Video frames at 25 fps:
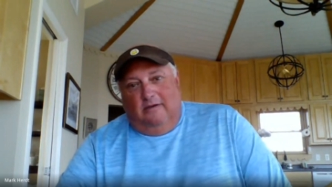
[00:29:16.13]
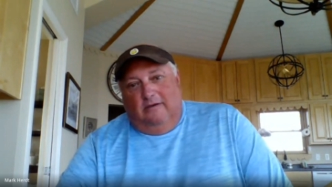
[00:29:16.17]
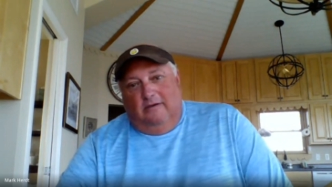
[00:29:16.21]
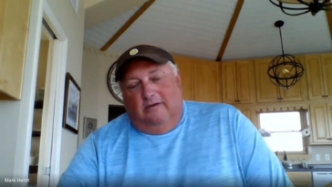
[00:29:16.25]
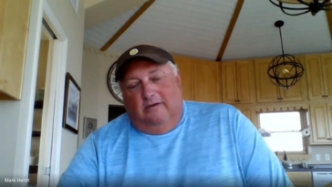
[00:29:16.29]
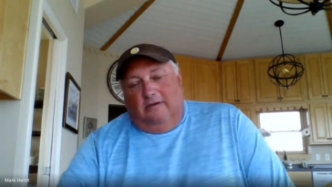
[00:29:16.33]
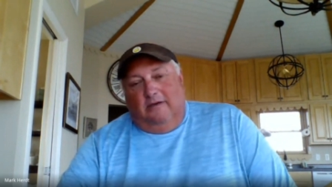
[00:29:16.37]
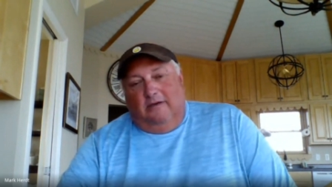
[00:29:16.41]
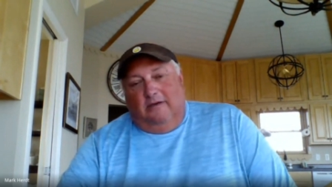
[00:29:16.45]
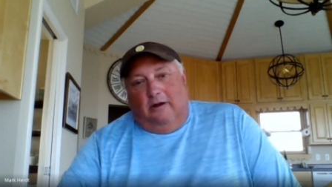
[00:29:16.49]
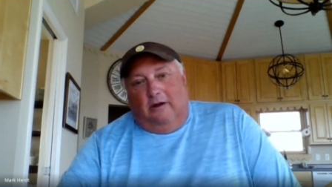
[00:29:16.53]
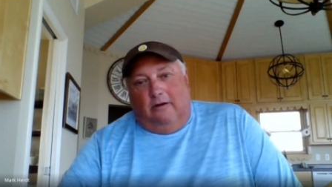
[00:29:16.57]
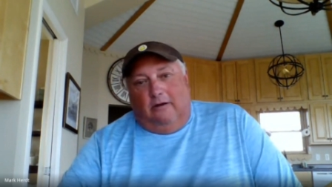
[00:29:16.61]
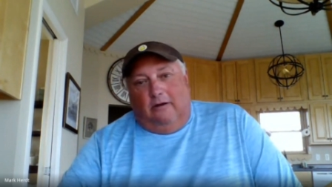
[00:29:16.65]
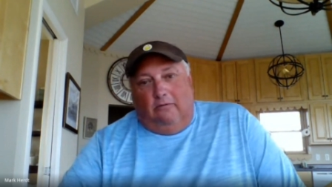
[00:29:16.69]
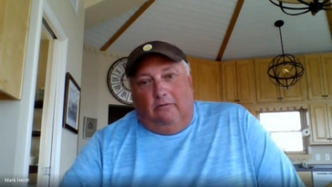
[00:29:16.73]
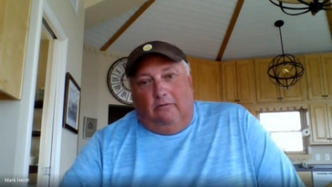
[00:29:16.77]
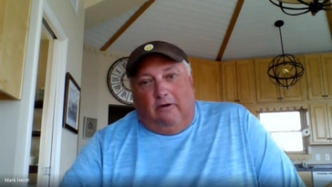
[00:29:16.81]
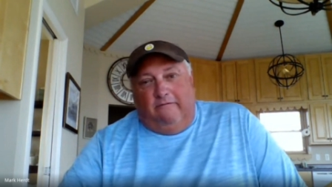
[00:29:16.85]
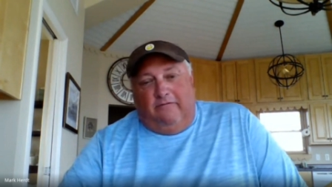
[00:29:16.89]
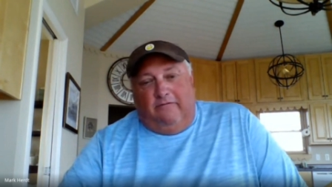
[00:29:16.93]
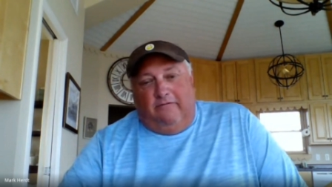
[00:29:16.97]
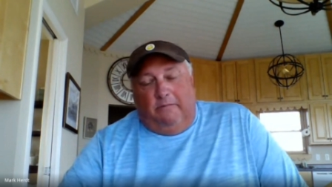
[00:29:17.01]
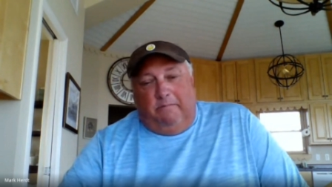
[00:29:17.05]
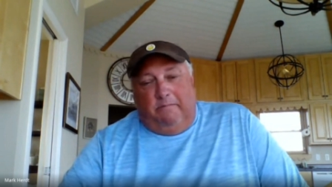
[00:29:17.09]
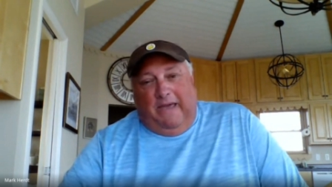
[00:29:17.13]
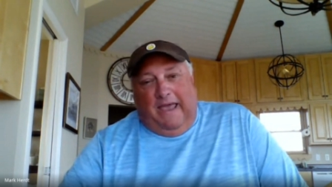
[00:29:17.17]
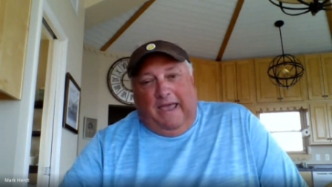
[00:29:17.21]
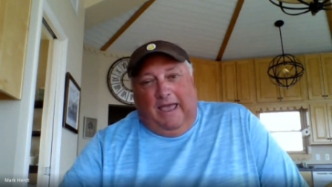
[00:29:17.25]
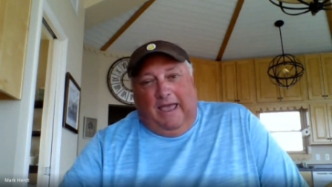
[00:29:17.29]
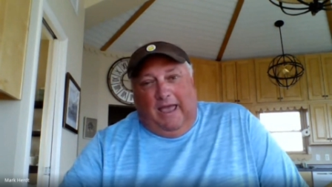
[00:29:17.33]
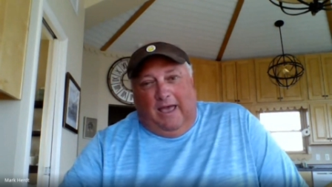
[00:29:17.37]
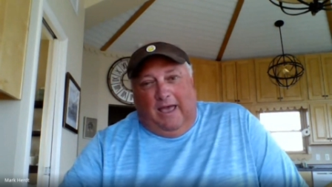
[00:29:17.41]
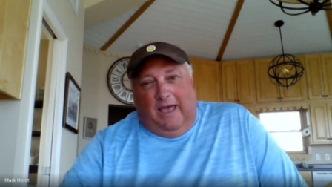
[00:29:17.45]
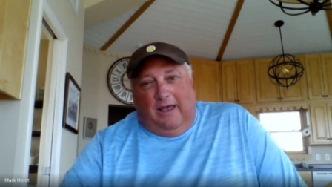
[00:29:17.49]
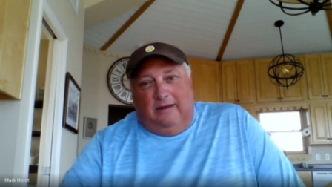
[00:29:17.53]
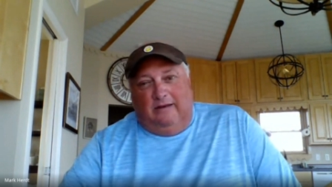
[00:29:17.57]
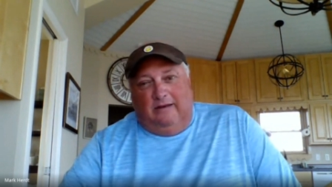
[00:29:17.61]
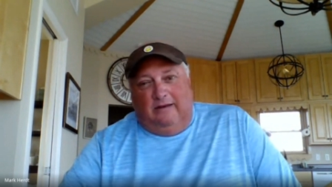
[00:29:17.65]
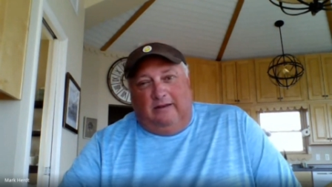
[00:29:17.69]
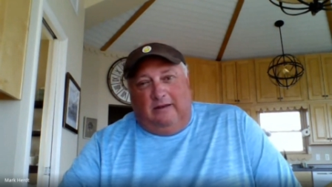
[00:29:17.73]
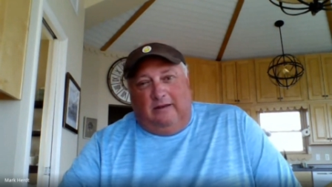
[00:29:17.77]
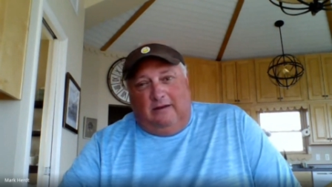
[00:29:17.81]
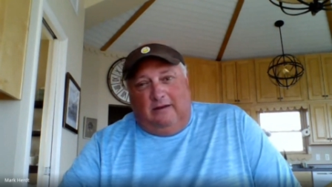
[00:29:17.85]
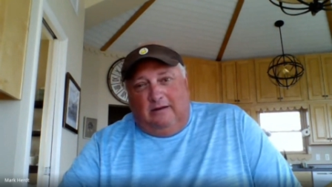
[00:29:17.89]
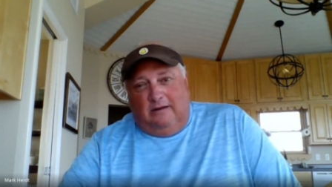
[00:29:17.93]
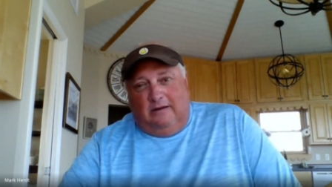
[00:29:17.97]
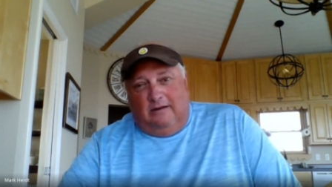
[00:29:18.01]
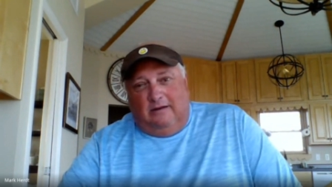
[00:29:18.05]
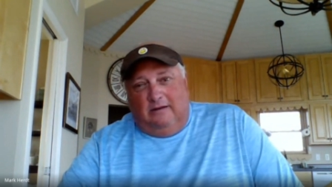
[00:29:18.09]
you know, of the band
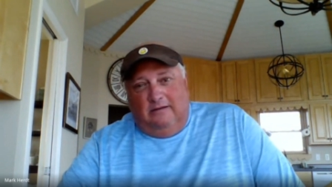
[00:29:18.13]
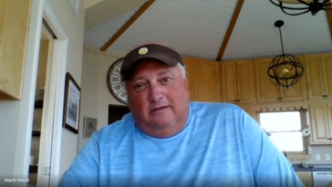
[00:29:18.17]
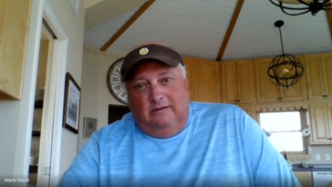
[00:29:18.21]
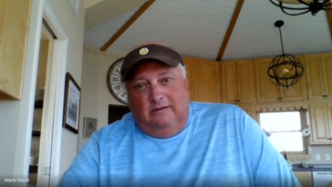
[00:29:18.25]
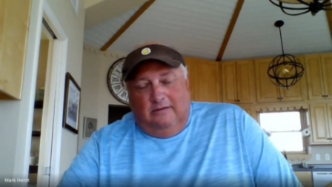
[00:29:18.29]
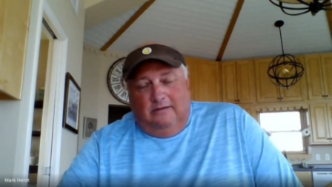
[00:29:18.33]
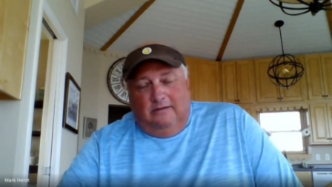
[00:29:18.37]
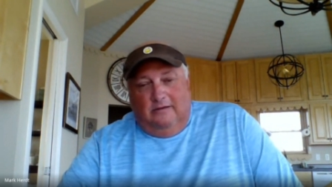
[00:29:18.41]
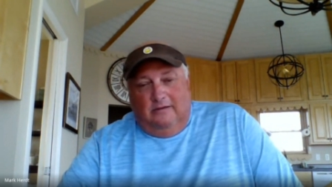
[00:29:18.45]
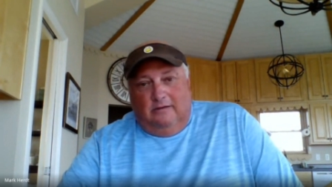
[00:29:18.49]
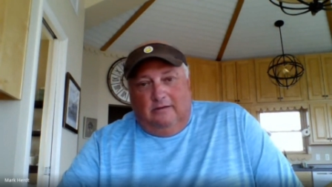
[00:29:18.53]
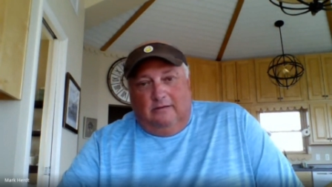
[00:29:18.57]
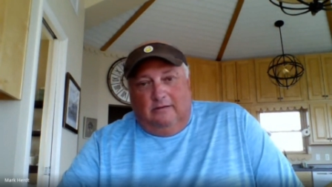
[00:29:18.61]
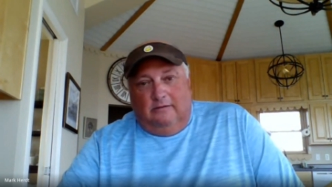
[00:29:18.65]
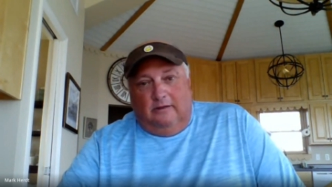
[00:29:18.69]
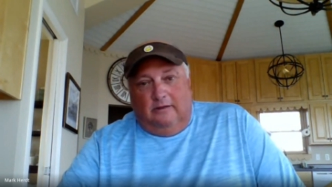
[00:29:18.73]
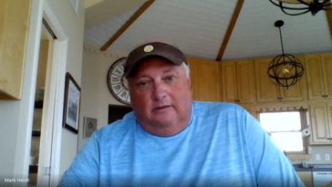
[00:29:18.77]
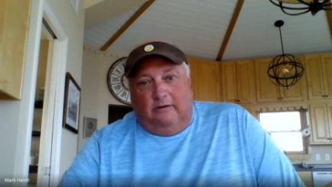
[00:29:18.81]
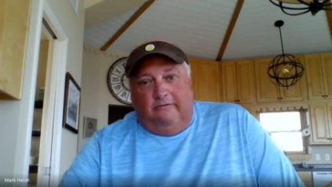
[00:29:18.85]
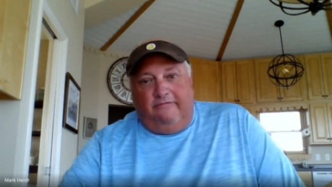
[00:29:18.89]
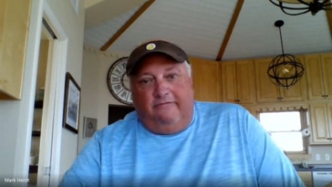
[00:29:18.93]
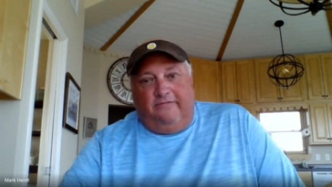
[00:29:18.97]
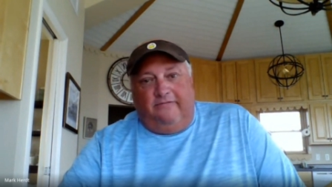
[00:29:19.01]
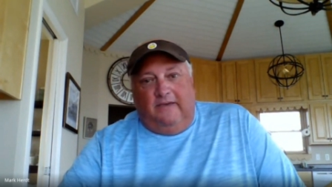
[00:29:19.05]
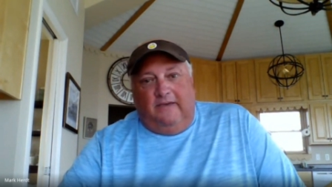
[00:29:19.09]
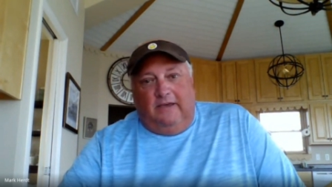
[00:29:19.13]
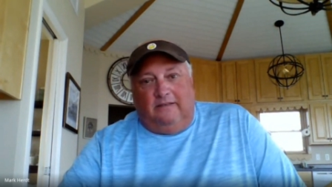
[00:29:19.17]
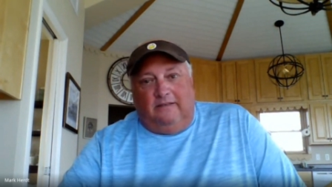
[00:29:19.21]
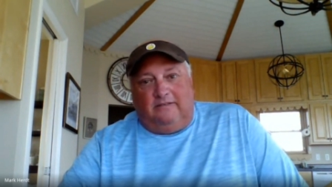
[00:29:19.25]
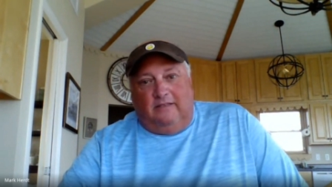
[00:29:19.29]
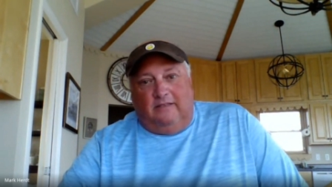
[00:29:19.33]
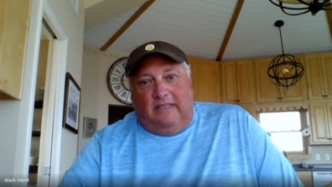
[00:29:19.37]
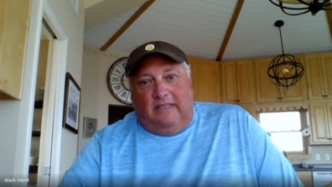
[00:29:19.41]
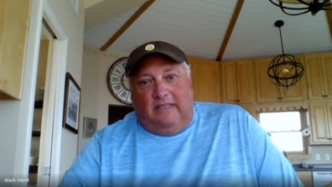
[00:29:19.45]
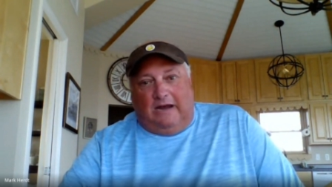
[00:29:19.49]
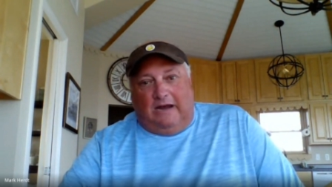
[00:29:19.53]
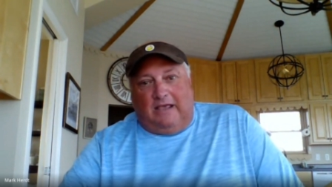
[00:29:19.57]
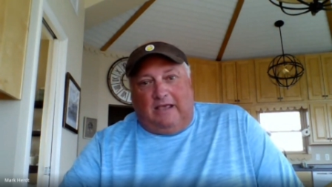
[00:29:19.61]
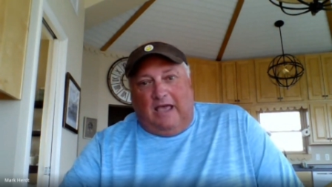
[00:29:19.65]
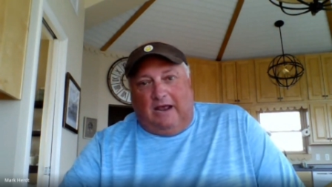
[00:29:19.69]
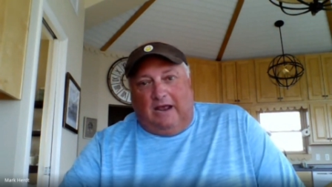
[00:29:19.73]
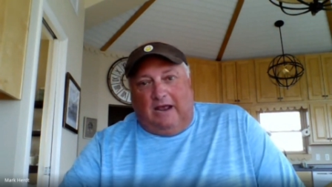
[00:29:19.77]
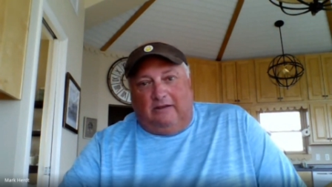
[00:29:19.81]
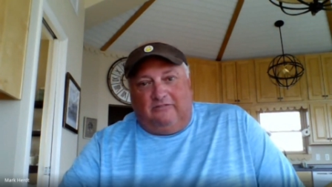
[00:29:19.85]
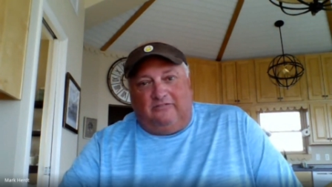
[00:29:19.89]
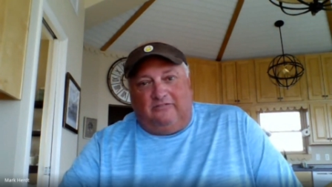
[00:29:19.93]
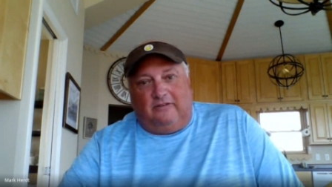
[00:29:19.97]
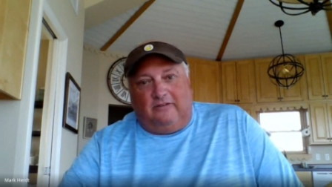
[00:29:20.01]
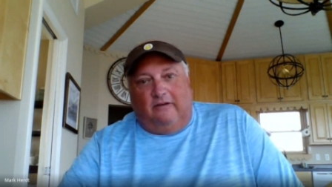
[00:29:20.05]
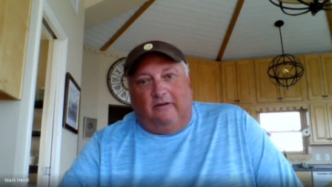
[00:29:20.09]
and Little Feat and that kind
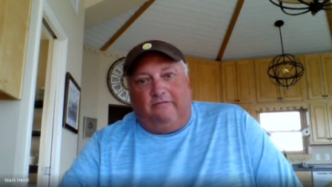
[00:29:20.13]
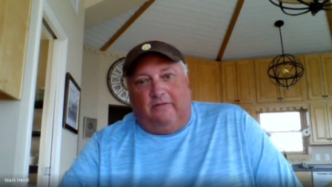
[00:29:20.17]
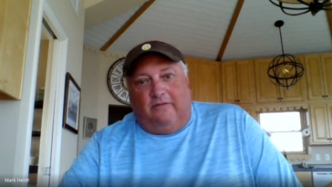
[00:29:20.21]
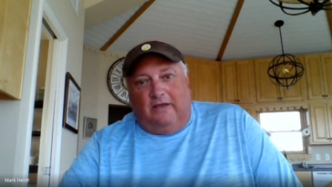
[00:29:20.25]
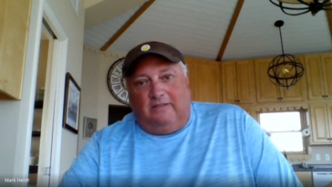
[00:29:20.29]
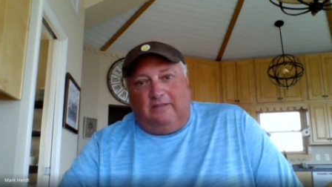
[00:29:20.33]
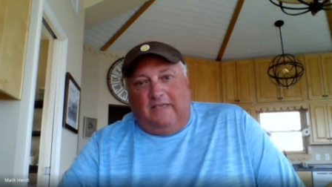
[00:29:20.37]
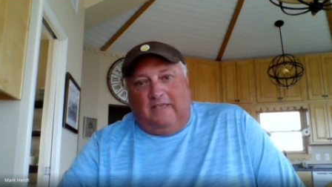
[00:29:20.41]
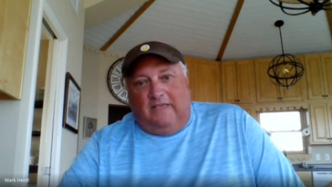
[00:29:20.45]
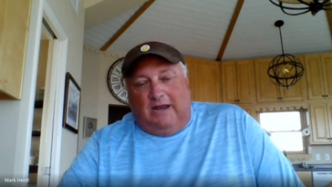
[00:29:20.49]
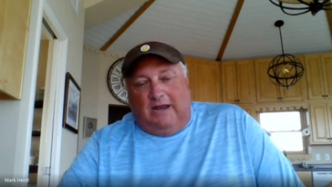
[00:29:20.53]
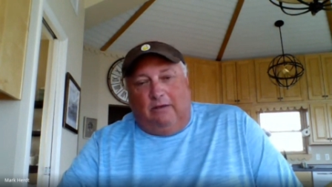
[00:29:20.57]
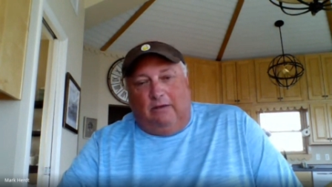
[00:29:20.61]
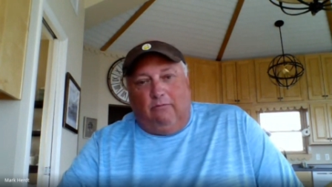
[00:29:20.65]
of stuff like that.